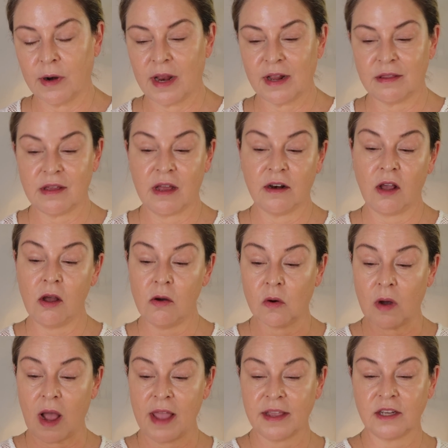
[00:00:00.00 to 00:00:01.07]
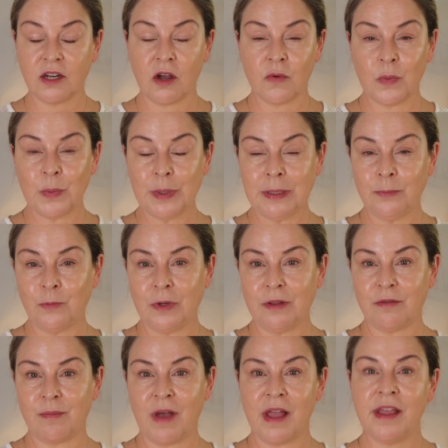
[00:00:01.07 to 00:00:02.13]
and I thought, oh, I could go in
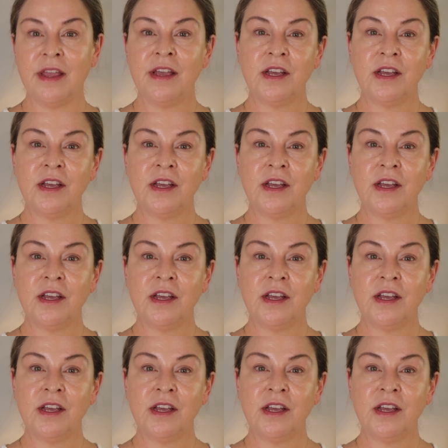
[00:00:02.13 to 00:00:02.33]
with my